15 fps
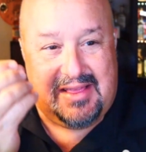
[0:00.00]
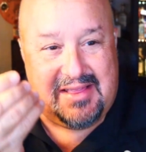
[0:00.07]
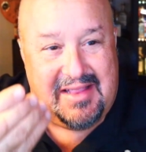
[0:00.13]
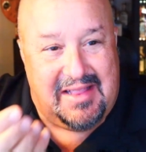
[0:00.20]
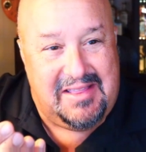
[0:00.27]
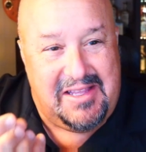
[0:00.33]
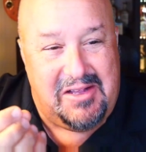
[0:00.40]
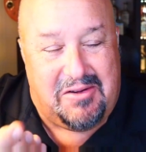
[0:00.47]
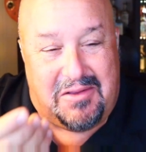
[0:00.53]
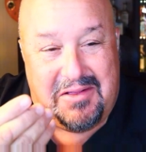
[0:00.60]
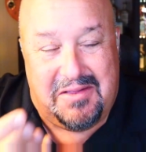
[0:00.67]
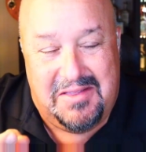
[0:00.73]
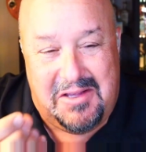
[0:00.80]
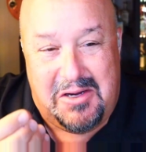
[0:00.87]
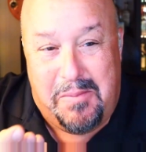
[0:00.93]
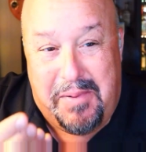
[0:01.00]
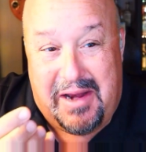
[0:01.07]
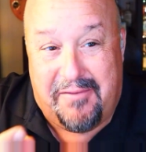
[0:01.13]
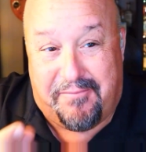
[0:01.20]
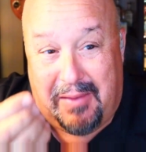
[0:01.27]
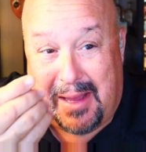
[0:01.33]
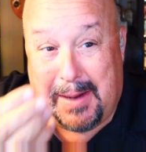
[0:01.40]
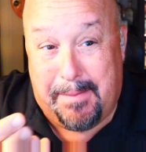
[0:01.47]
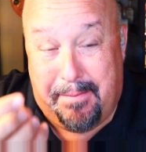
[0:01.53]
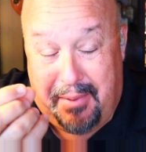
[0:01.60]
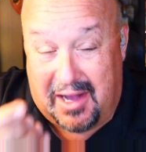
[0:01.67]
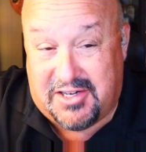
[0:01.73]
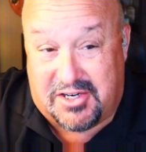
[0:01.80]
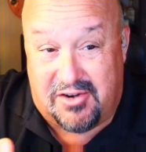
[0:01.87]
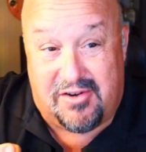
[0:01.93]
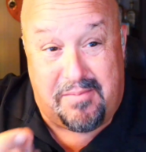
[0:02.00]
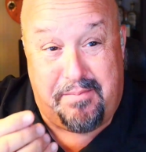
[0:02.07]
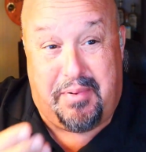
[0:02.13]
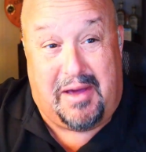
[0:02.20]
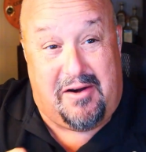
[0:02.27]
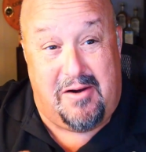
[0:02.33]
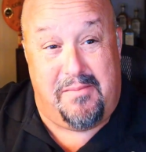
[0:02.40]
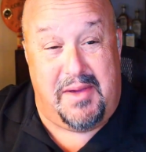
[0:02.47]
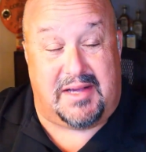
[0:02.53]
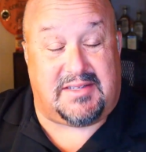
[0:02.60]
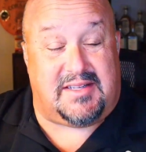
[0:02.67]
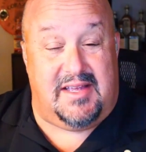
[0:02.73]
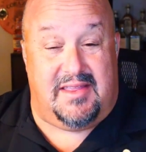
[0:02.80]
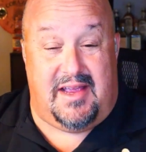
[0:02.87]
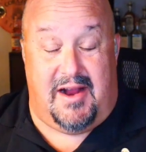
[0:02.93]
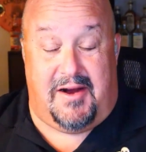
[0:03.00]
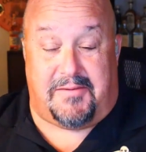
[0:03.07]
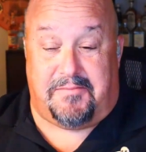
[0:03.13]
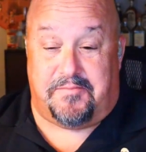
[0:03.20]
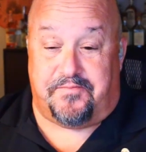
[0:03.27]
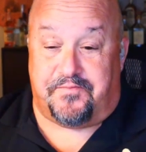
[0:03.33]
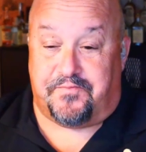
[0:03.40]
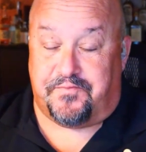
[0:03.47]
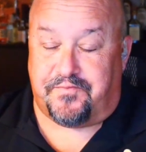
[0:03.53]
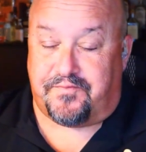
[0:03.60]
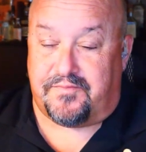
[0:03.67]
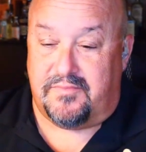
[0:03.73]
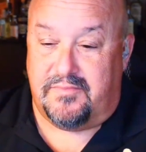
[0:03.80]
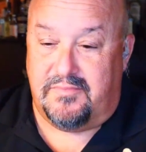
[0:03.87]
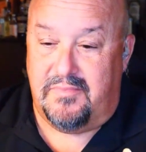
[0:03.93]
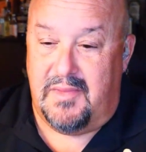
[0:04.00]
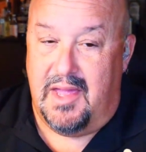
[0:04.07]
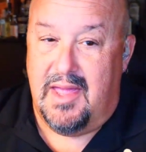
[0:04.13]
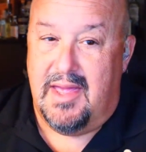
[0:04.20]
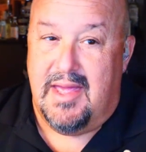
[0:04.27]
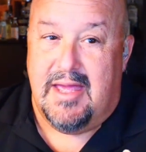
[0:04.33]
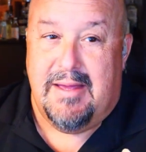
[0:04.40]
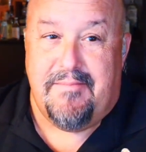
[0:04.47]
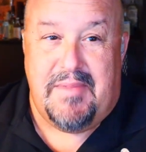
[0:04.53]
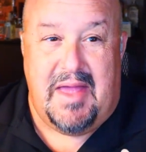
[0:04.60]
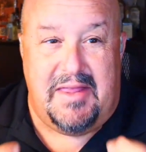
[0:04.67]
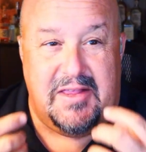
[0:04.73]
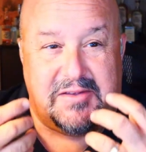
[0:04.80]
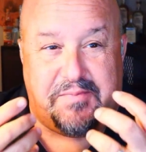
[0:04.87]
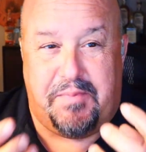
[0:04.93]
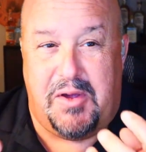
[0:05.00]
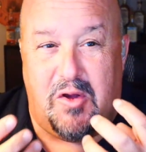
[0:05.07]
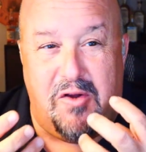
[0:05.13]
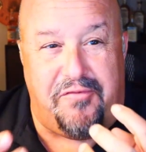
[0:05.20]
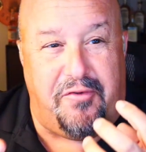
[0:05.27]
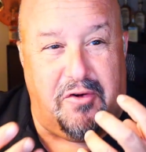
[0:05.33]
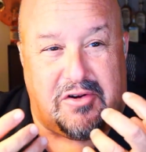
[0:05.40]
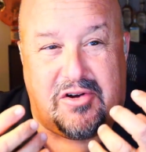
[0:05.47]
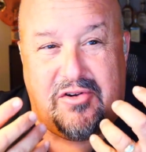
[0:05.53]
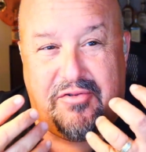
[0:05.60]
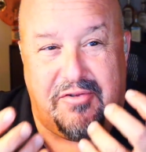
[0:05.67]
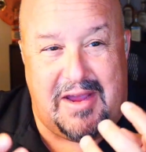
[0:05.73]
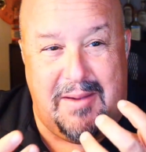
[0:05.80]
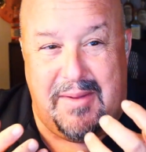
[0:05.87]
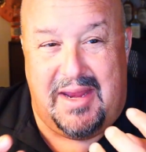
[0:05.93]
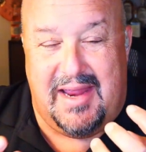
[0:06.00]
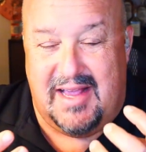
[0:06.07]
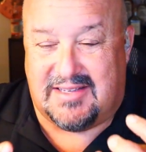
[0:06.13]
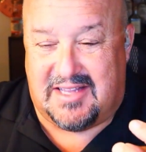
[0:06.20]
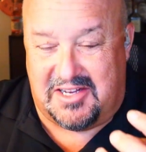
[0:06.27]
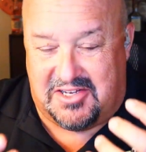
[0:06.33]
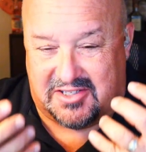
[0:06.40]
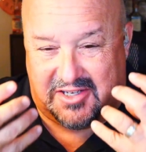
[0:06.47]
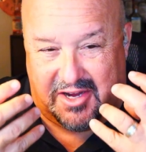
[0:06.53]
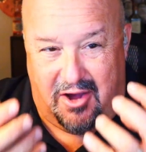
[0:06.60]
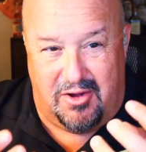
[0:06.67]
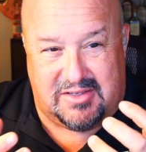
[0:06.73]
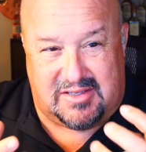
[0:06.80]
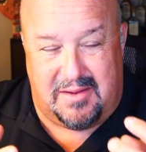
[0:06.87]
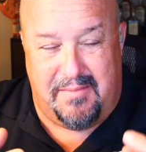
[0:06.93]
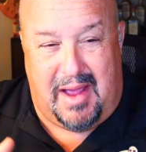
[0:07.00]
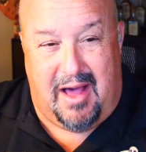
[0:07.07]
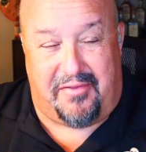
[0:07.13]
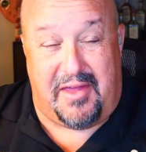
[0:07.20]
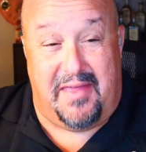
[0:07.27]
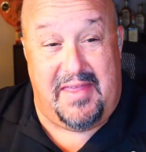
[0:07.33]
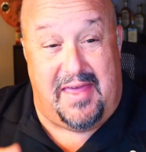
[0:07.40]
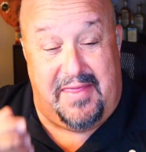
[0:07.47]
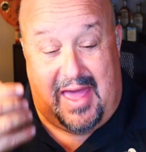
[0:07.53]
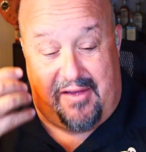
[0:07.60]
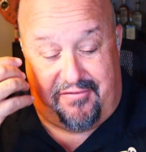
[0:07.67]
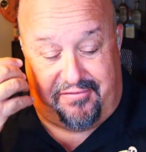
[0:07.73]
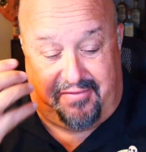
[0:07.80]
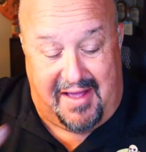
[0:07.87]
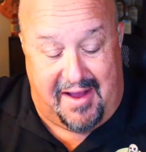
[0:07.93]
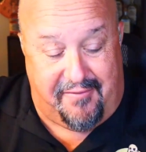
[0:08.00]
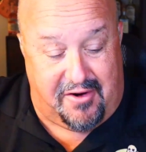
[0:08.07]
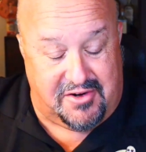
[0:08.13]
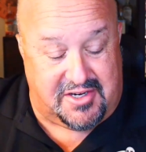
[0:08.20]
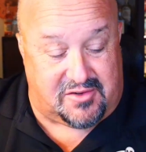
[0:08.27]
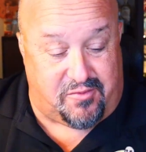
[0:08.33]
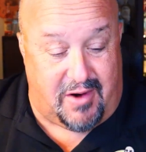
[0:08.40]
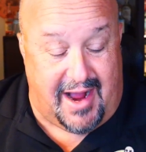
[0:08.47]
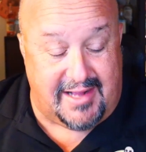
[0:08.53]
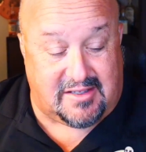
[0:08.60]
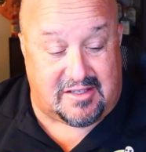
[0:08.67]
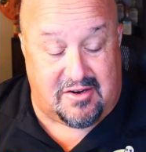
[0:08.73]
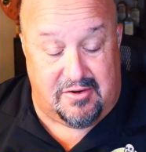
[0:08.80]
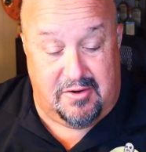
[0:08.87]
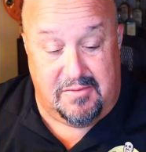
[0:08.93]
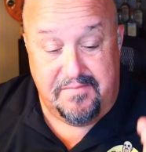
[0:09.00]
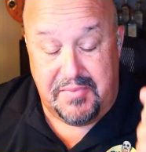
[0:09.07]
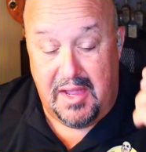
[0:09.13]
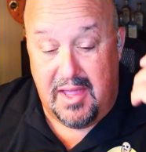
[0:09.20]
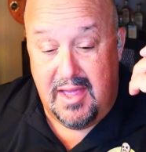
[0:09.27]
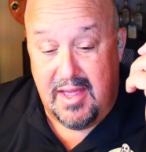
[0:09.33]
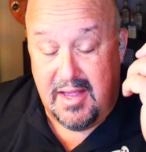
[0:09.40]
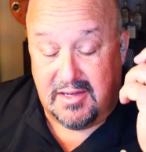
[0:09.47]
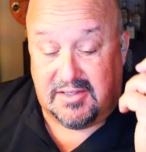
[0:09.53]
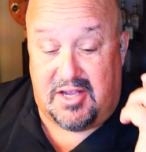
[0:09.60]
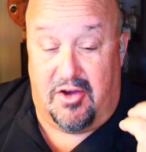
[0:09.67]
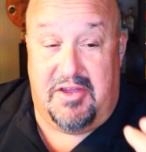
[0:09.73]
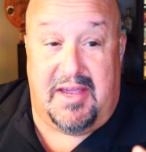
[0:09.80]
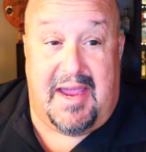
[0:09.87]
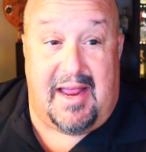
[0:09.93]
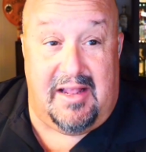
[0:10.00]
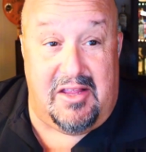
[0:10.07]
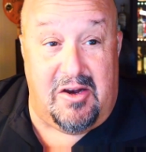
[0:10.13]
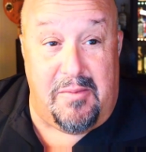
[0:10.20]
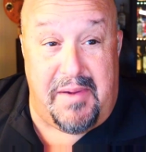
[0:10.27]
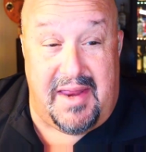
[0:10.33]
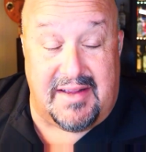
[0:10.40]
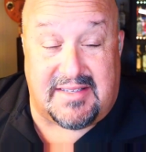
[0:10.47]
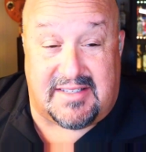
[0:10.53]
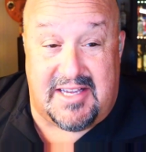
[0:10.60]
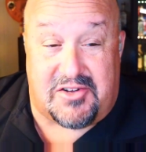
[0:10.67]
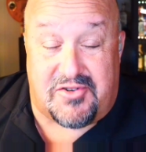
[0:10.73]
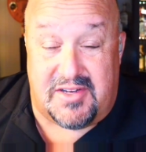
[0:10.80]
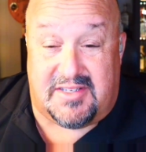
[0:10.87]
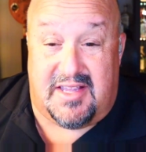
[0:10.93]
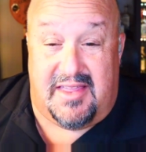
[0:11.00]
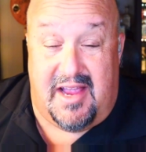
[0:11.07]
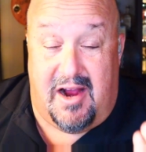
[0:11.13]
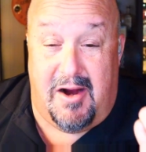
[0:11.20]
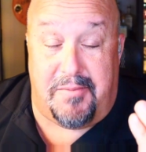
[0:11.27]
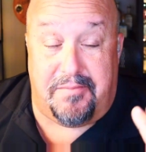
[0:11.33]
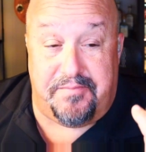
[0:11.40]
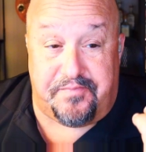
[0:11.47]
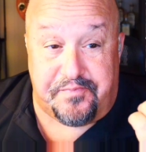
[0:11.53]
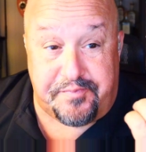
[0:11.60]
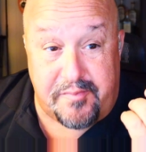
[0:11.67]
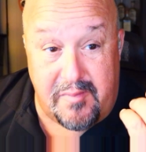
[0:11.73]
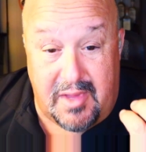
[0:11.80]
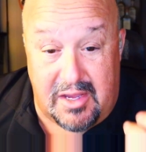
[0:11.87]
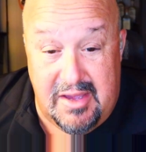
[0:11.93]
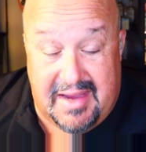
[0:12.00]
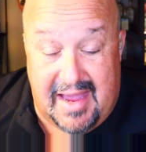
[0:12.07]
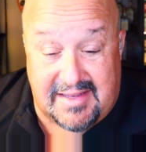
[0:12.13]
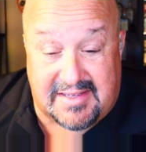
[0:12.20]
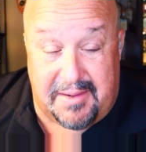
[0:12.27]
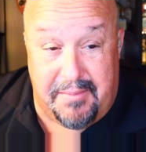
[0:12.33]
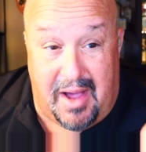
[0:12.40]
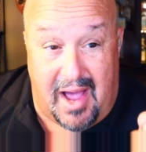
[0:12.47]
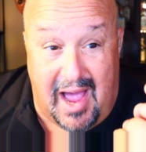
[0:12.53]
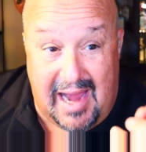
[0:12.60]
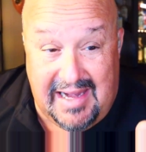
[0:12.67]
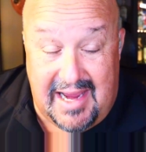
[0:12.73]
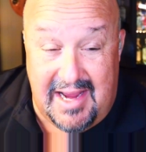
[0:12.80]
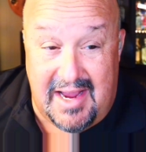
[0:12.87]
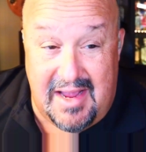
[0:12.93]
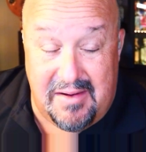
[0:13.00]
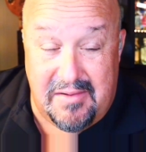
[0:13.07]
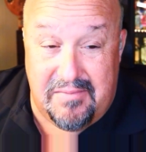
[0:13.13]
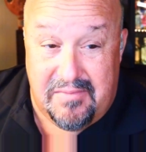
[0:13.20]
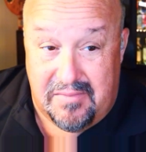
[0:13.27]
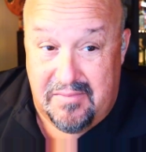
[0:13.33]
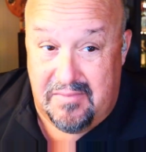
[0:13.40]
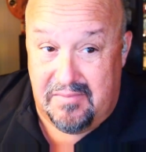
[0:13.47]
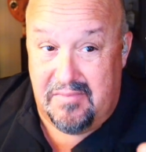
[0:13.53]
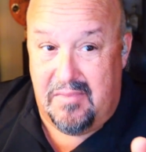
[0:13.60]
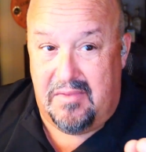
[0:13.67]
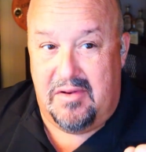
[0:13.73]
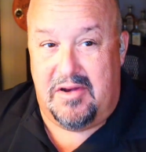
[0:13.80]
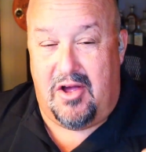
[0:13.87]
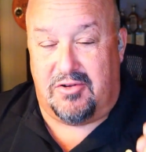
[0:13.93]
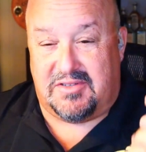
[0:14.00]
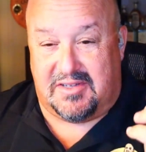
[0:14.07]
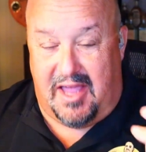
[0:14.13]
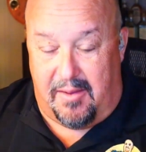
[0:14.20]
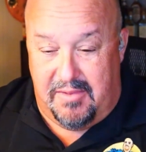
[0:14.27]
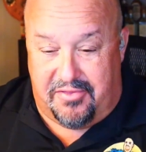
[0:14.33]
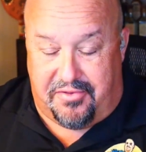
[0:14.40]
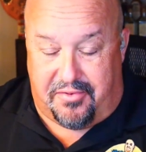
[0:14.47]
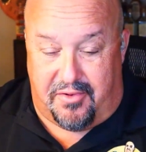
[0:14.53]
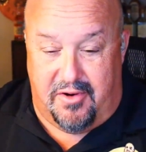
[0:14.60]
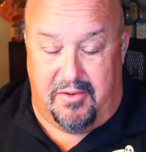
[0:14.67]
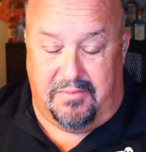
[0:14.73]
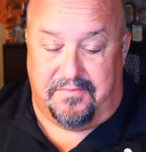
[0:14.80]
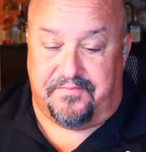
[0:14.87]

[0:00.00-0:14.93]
Little bit of like butter mixed in there. And this beautiful creaminess that just coats the mouth. And then that flavor just rides through. So you get a little bit of citrus in there. You get some honey notes coming through.